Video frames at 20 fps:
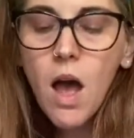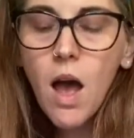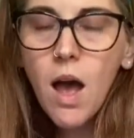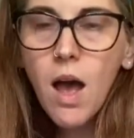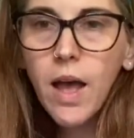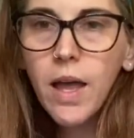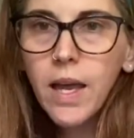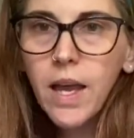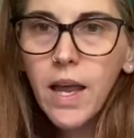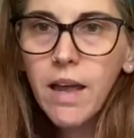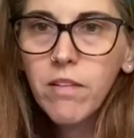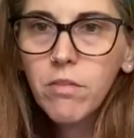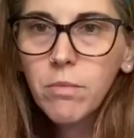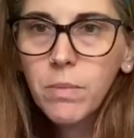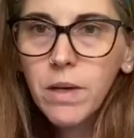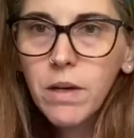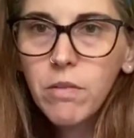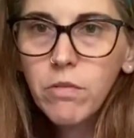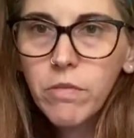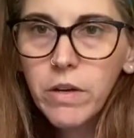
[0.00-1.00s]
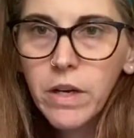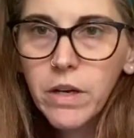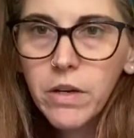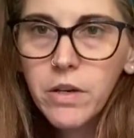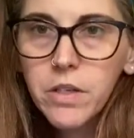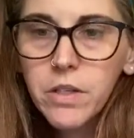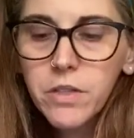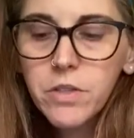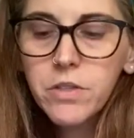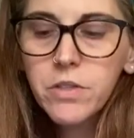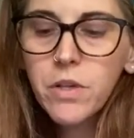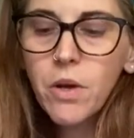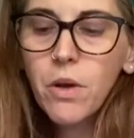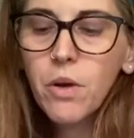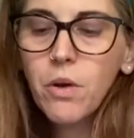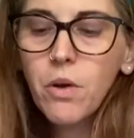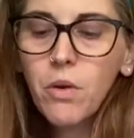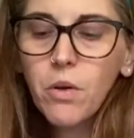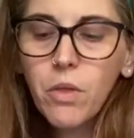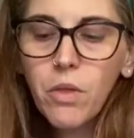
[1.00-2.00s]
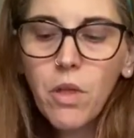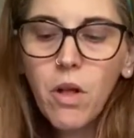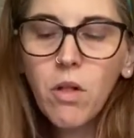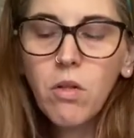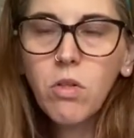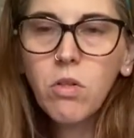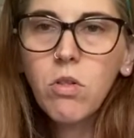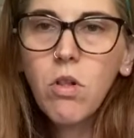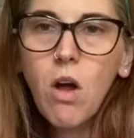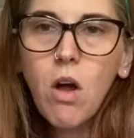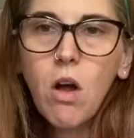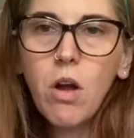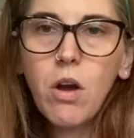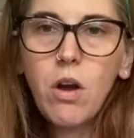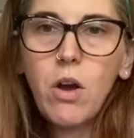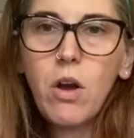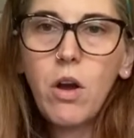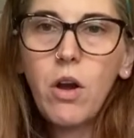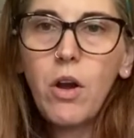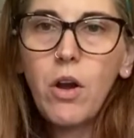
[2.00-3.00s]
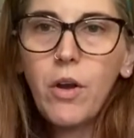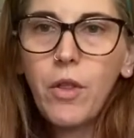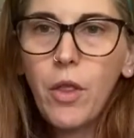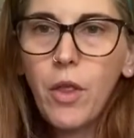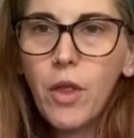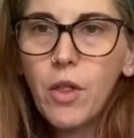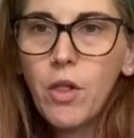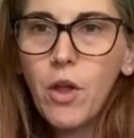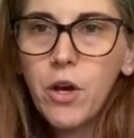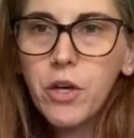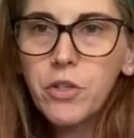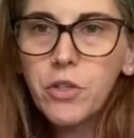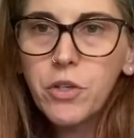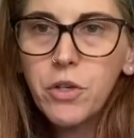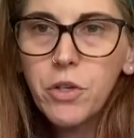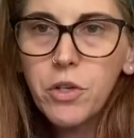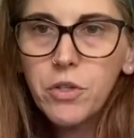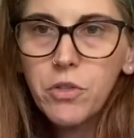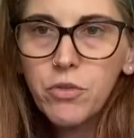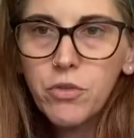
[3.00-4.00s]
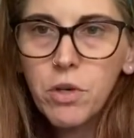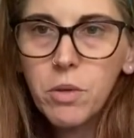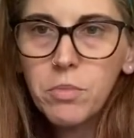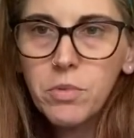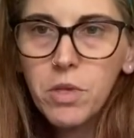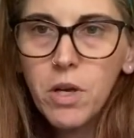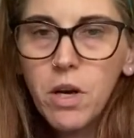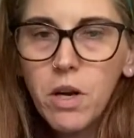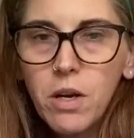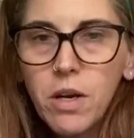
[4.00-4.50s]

I have big fingers, so the larger the strips are,